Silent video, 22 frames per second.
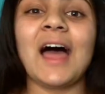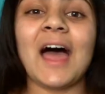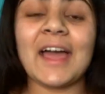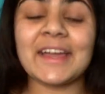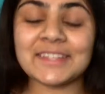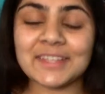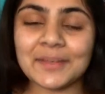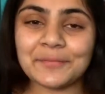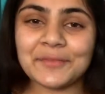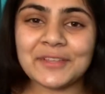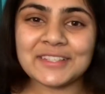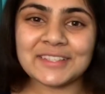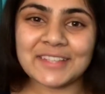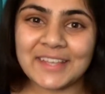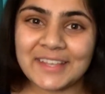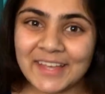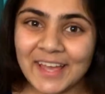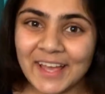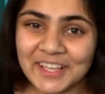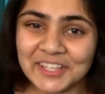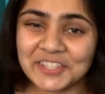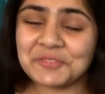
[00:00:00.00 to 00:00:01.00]
Except they say
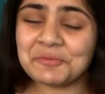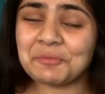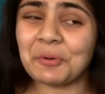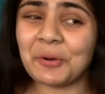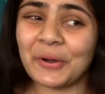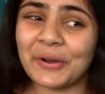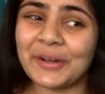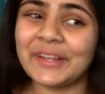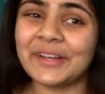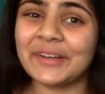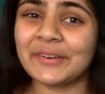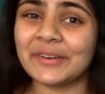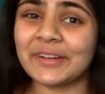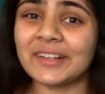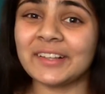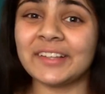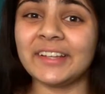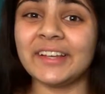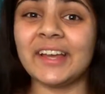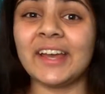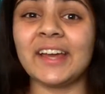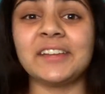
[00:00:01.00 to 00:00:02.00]
yes pretty
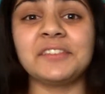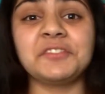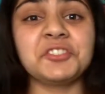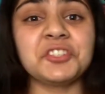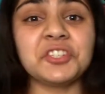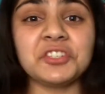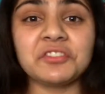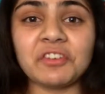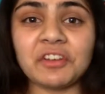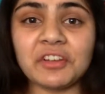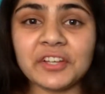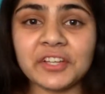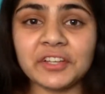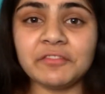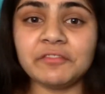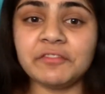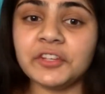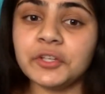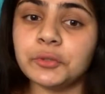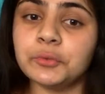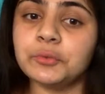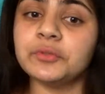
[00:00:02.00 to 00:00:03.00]
quickly, and she's very
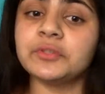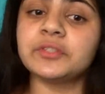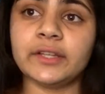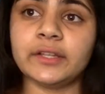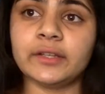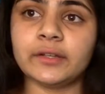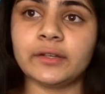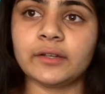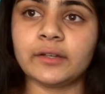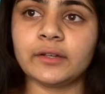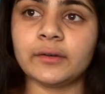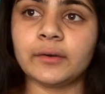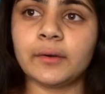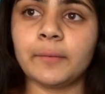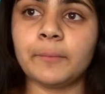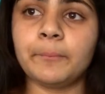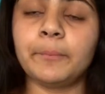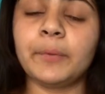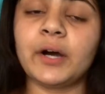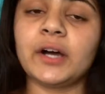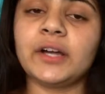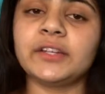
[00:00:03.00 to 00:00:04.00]
confused.
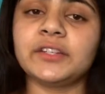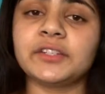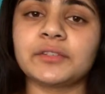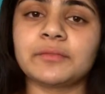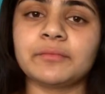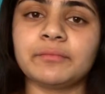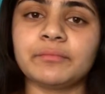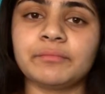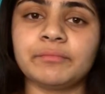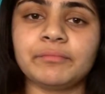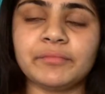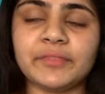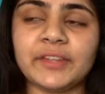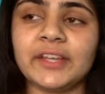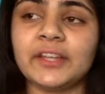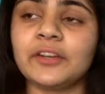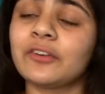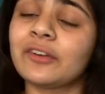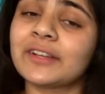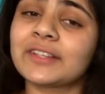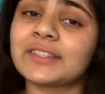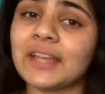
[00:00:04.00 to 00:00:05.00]
But
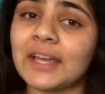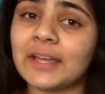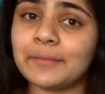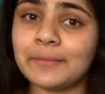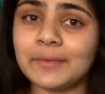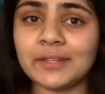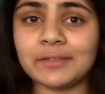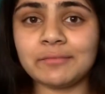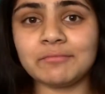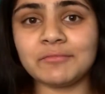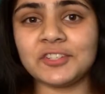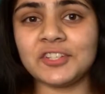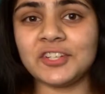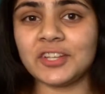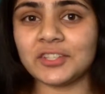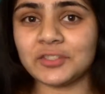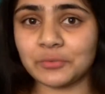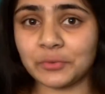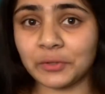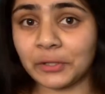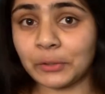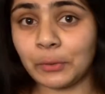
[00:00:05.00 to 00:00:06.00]
in her excitement, she
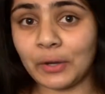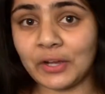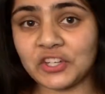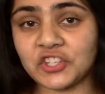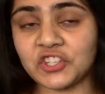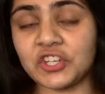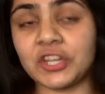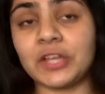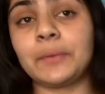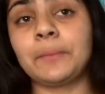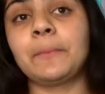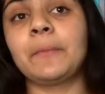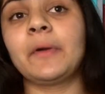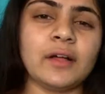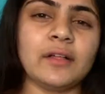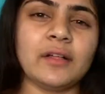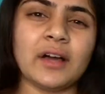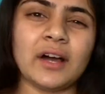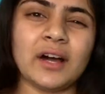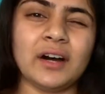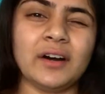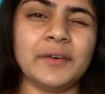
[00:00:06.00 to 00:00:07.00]
doesn't really question it.
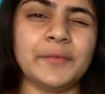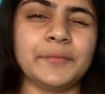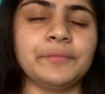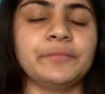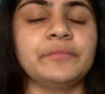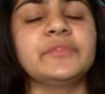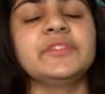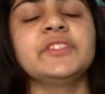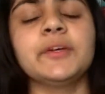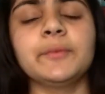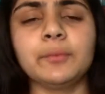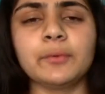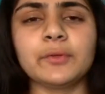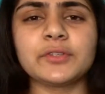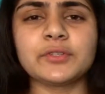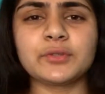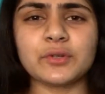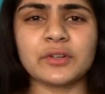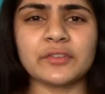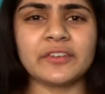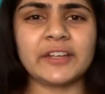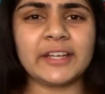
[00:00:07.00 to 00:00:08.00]
Dimple is
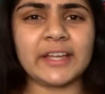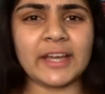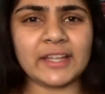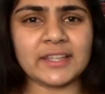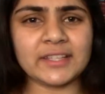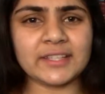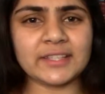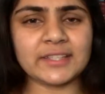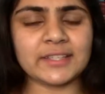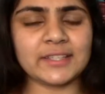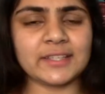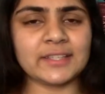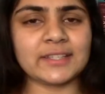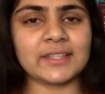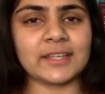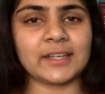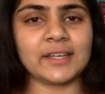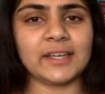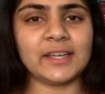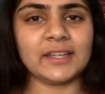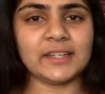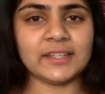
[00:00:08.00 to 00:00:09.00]
sort of against this
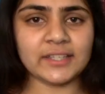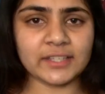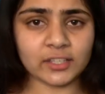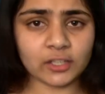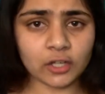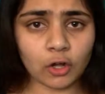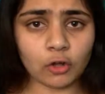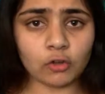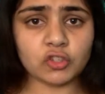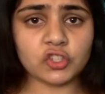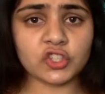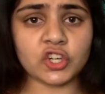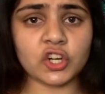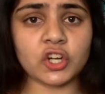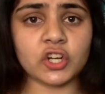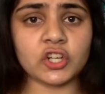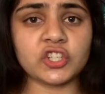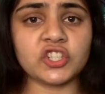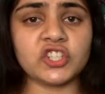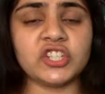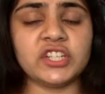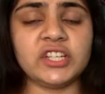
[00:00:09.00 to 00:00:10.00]
like Indian
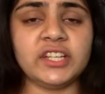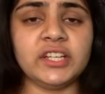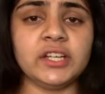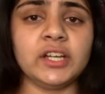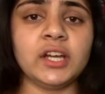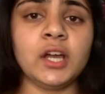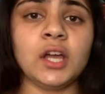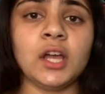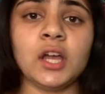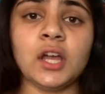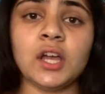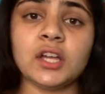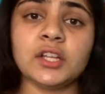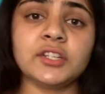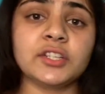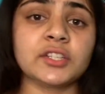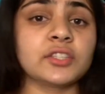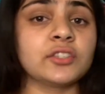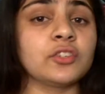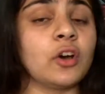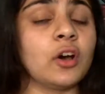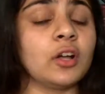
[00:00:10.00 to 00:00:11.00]
culture. She
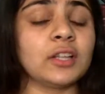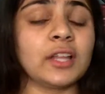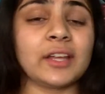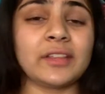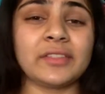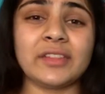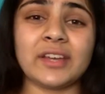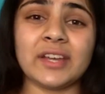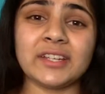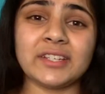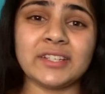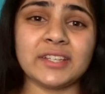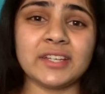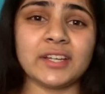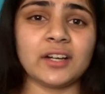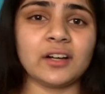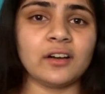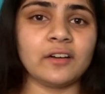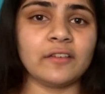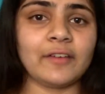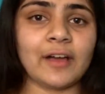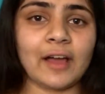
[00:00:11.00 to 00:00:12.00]
does not like the idea
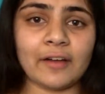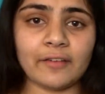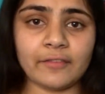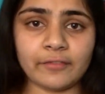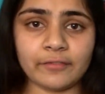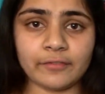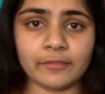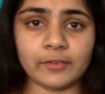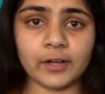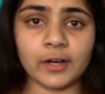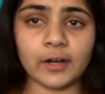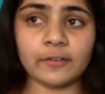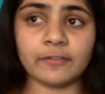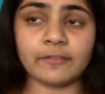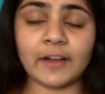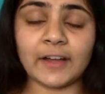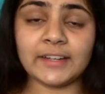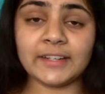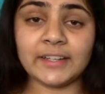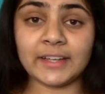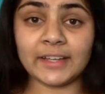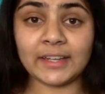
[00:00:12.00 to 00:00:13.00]
of
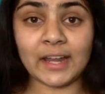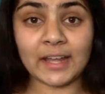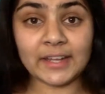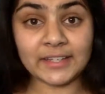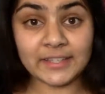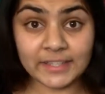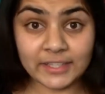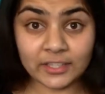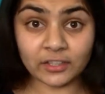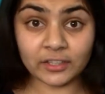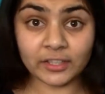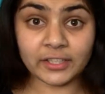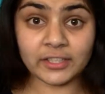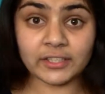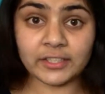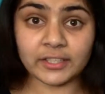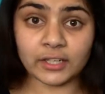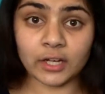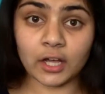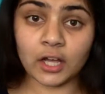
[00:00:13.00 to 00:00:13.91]
finding an ideal Indian